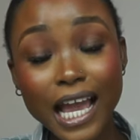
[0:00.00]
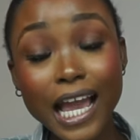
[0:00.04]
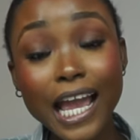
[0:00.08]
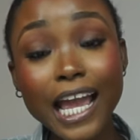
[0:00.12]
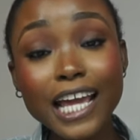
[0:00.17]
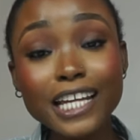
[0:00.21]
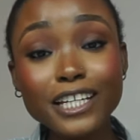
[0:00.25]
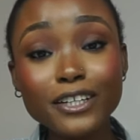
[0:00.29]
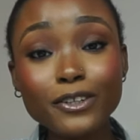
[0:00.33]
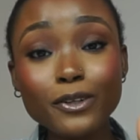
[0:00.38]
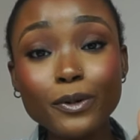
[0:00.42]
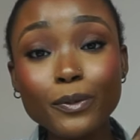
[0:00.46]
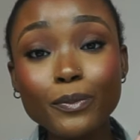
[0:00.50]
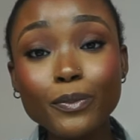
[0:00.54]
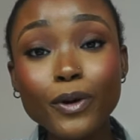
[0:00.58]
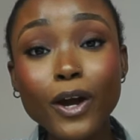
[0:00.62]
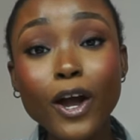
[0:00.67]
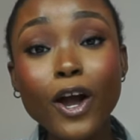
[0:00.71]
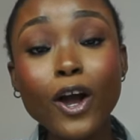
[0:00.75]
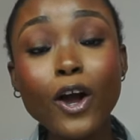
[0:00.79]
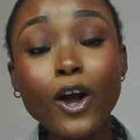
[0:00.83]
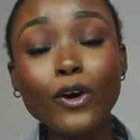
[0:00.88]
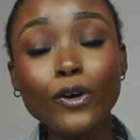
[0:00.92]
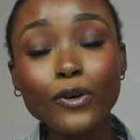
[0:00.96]
I ended up
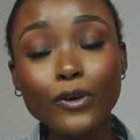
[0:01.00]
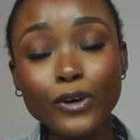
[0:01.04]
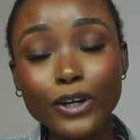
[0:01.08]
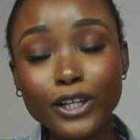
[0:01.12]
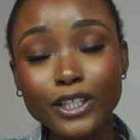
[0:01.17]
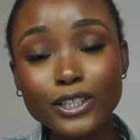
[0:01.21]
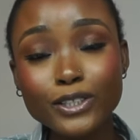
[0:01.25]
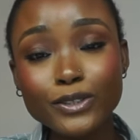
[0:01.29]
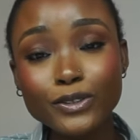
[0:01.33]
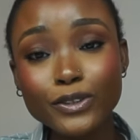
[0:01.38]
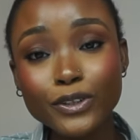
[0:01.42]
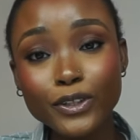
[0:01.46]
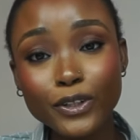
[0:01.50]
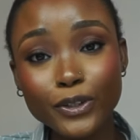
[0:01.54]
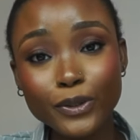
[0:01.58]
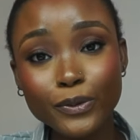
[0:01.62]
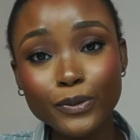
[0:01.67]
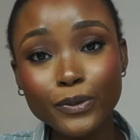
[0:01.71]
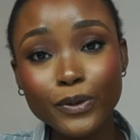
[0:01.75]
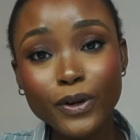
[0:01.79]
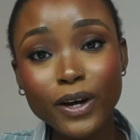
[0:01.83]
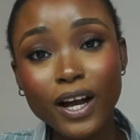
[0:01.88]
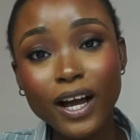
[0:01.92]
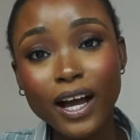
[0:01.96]
going to
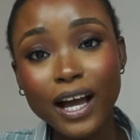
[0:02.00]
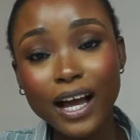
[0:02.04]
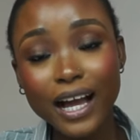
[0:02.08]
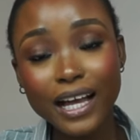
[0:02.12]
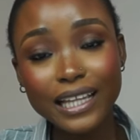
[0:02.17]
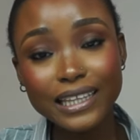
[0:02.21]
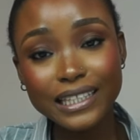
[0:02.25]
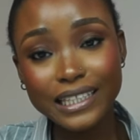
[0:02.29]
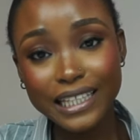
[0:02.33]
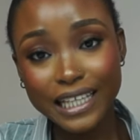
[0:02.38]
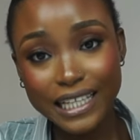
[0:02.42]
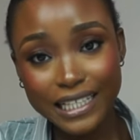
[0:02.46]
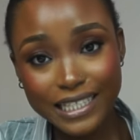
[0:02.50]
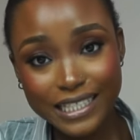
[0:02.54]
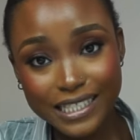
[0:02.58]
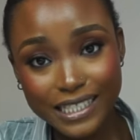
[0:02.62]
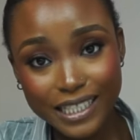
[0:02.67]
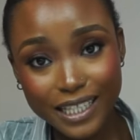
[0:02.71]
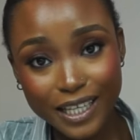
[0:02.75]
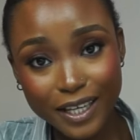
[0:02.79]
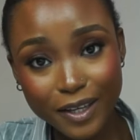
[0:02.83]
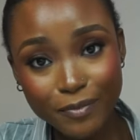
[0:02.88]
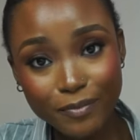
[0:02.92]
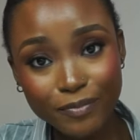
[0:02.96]
queue at the
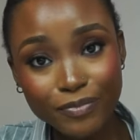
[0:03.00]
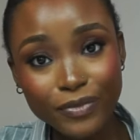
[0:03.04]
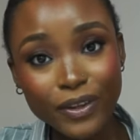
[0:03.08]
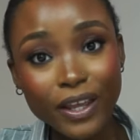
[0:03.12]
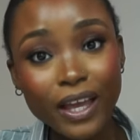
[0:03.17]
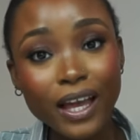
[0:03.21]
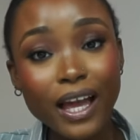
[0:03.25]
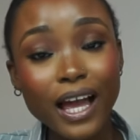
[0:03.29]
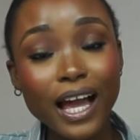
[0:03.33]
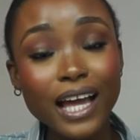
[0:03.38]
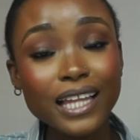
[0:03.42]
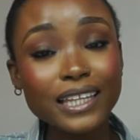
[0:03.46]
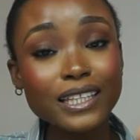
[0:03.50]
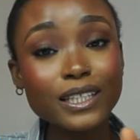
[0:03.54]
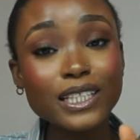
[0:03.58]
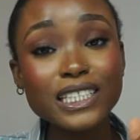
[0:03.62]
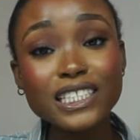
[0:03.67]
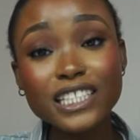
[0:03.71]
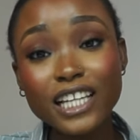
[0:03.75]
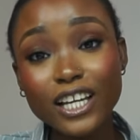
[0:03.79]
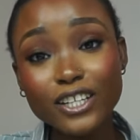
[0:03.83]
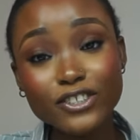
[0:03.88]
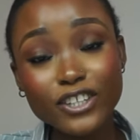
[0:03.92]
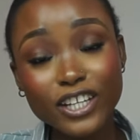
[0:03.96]
ATM, and they
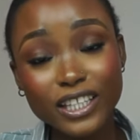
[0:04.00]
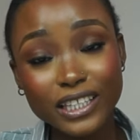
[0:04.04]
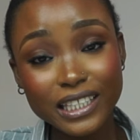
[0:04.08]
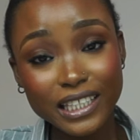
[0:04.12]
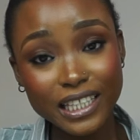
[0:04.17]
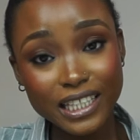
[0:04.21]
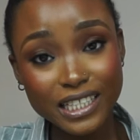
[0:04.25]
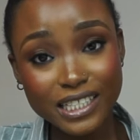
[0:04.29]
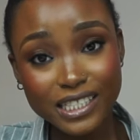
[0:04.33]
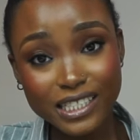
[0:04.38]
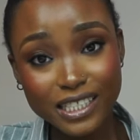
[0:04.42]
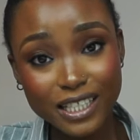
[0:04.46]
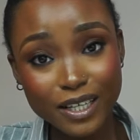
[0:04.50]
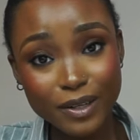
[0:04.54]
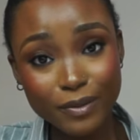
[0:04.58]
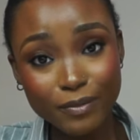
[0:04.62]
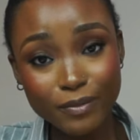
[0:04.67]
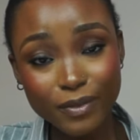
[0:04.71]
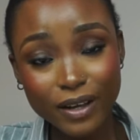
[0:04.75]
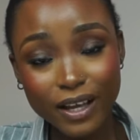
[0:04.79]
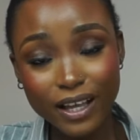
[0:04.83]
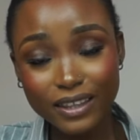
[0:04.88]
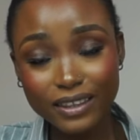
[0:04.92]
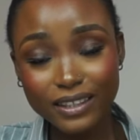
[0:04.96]
charge you at the ATM
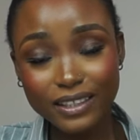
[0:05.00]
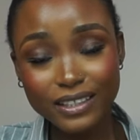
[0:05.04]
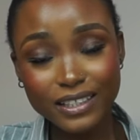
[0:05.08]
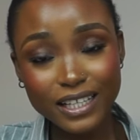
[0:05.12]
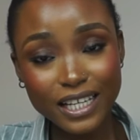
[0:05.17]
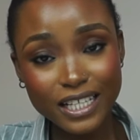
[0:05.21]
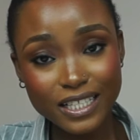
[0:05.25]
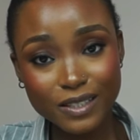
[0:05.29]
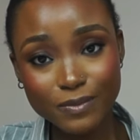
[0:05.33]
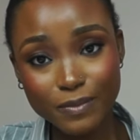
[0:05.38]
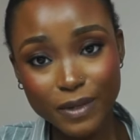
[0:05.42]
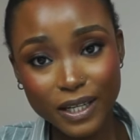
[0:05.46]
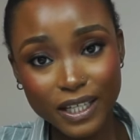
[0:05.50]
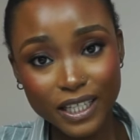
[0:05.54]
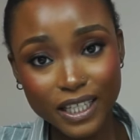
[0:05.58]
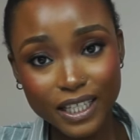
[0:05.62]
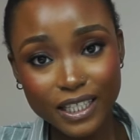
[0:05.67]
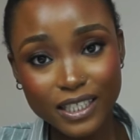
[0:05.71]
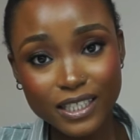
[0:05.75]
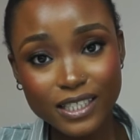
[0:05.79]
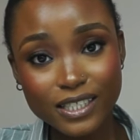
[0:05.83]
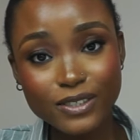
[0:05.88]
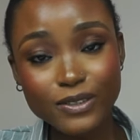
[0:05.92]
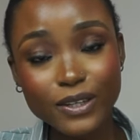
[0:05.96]
at the night
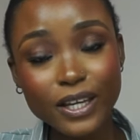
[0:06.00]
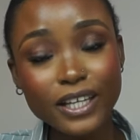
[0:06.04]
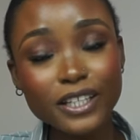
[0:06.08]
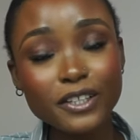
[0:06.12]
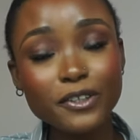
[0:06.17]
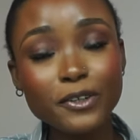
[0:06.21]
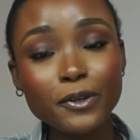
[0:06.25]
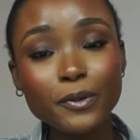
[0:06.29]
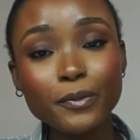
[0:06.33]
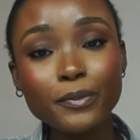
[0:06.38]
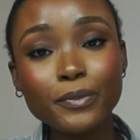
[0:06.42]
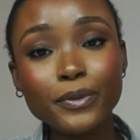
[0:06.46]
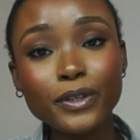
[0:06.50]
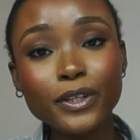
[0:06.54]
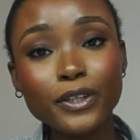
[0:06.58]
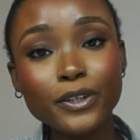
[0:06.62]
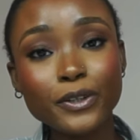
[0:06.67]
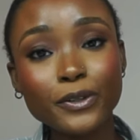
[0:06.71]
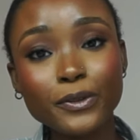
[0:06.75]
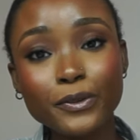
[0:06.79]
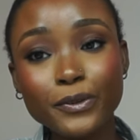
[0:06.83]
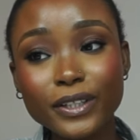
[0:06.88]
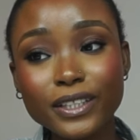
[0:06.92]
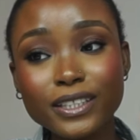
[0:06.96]
market. So I ended up
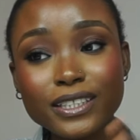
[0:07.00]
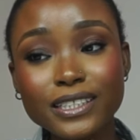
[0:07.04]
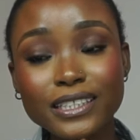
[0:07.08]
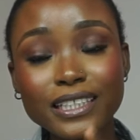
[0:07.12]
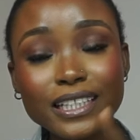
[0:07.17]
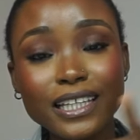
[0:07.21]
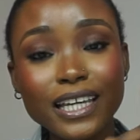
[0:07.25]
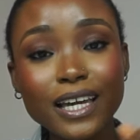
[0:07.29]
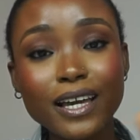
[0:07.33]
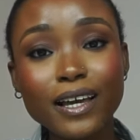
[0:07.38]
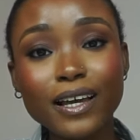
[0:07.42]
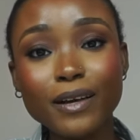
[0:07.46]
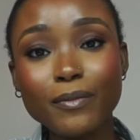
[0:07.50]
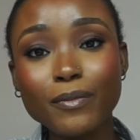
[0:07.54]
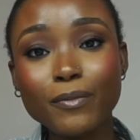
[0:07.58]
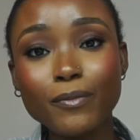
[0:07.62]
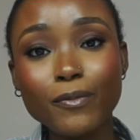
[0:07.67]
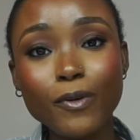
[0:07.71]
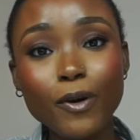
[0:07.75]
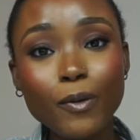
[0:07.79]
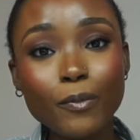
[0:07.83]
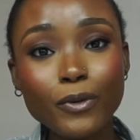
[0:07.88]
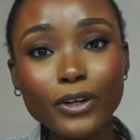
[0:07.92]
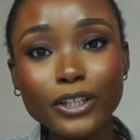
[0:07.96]
queuing to get
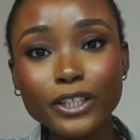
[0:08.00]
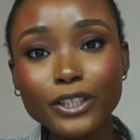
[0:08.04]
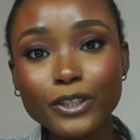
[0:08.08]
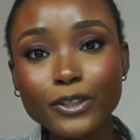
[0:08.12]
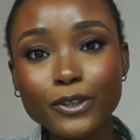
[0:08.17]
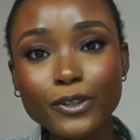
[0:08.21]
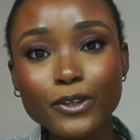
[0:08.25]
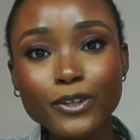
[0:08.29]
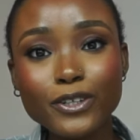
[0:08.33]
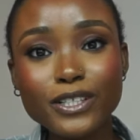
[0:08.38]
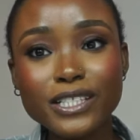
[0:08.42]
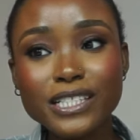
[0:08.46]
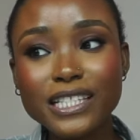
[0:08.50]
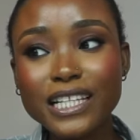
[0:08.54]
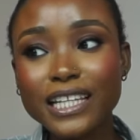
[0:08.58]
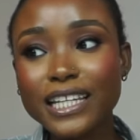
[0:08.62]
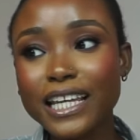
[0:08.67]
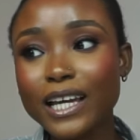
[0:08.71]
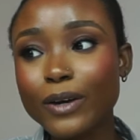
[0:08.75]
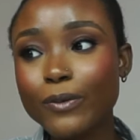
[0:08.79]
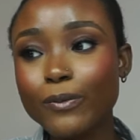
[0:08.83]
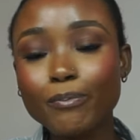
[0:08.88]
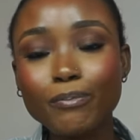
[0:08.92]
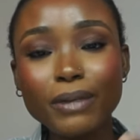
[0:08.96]
more money, because then
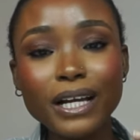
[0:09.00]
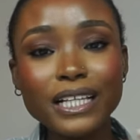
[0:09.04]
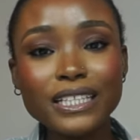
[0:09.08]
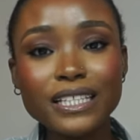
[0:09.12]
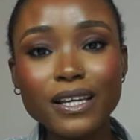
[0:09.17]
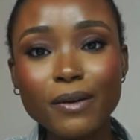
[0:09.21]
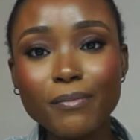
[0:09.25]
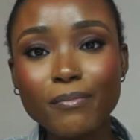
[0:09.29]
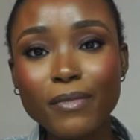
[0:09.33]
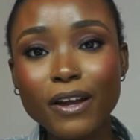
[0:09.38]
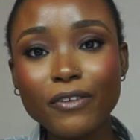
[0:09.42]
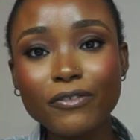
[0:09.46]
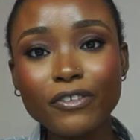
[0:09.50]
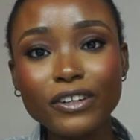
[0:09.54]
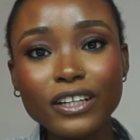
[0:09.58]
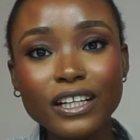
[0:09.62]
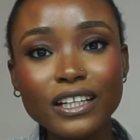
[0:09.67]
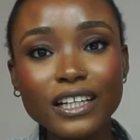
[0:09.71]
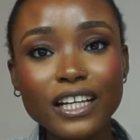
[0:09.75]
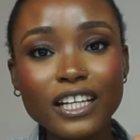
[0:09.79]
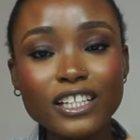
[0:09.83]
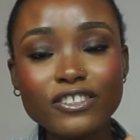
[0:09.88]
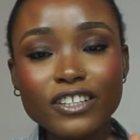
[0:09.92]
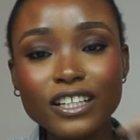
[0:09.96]
by the time my friend
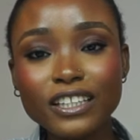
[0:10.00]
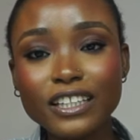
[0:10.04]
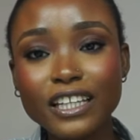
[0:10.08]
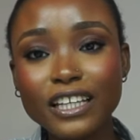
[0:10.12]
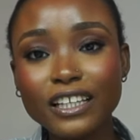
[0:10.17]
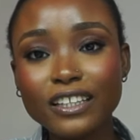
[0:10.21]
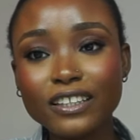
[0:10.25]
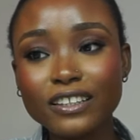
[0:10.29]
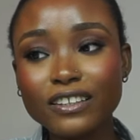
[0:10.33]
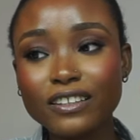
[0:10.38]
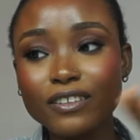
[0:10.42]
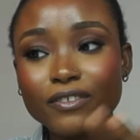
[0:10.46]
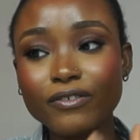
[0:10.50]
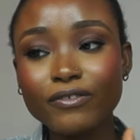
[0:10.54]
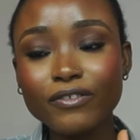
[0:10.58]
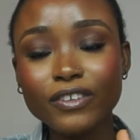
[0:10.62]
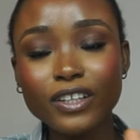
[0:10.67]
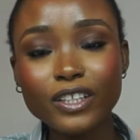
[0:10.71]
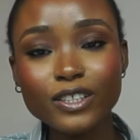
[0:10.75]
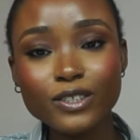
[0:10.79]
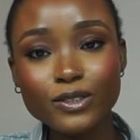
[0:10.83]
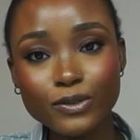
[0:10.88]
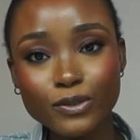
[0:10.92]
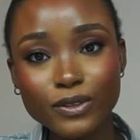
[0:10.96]
and I tried like the
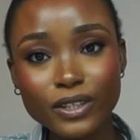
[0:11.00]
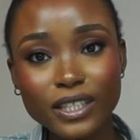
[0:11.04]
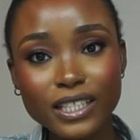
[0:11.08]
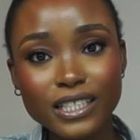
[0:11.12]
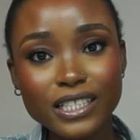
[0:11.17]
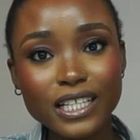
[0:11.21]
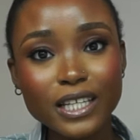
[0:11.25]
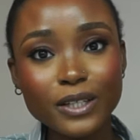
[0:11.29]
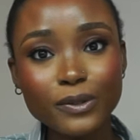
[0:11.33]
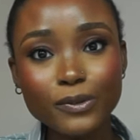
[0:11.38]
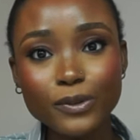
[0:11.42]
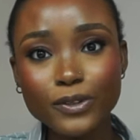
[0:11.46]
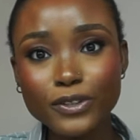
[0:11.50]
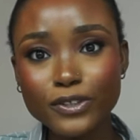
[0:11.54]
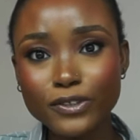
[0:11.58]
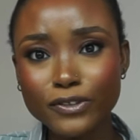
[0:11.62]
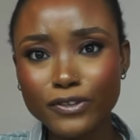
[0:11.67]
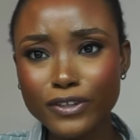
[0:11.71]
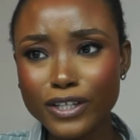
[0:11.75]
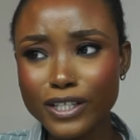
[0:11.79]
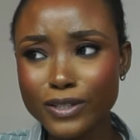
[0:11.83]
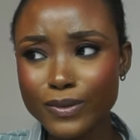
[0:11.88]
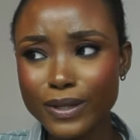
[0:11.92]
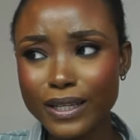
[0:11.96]
first two things and it was
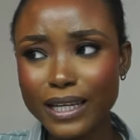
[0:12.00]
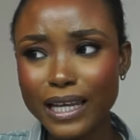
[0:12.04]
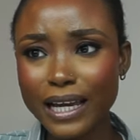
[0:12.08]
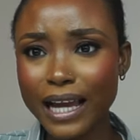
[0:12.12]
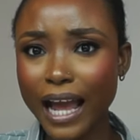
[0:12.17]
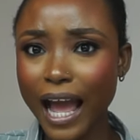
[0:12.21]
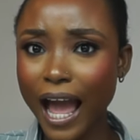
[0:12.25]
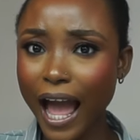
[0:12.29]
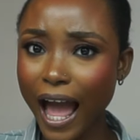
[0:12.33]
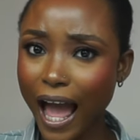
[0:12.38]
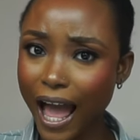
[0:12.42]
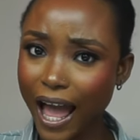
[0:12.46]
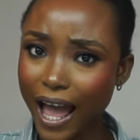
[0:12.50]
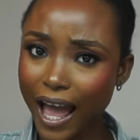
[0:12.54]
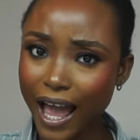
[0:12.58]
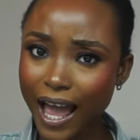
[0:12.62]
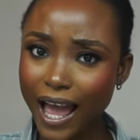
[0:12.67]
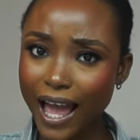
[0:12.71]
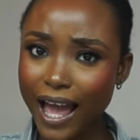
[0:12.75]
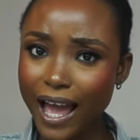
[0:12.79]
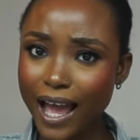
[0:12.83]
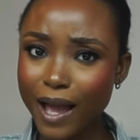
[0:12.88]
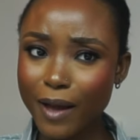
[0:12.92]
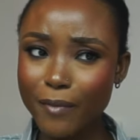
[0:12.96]
great, we're like, ah,
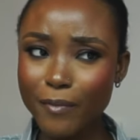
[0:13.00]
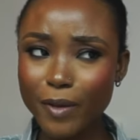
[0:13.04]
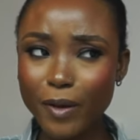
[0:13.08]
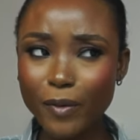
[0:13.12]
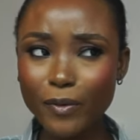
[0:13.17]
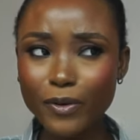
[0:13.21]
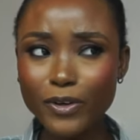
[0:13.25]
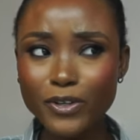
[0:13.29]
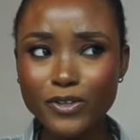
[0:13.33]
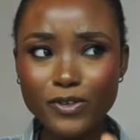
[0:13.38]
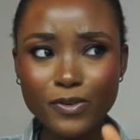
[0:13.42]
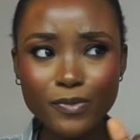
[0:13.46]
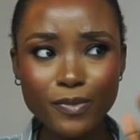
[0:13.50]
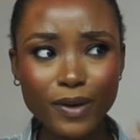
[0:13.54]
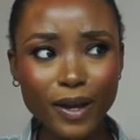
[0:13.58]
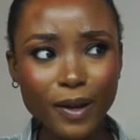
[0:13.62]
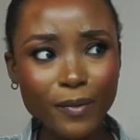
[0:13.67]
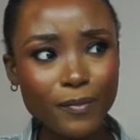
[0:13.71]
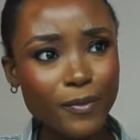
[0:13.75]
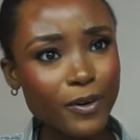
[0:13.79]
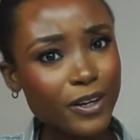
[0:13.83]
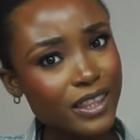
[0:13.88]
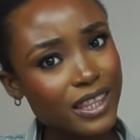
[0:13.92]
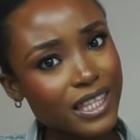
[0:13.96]
maybe we should buy
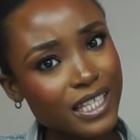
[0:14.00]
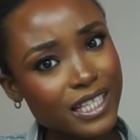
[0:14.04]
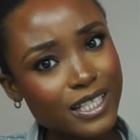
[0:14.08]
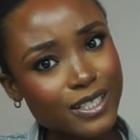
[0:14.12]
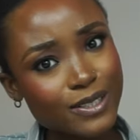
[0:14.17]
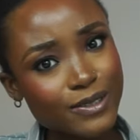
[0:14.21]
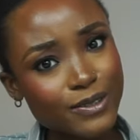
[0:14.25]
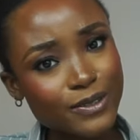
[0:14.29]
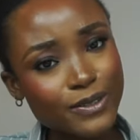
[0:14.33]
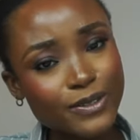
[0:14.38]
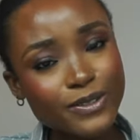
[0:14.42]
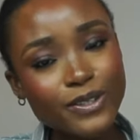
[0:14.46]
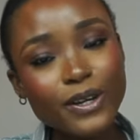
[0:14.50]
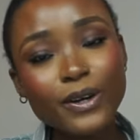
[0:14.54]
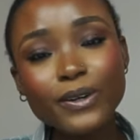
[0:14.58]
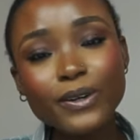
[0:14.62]
more things. So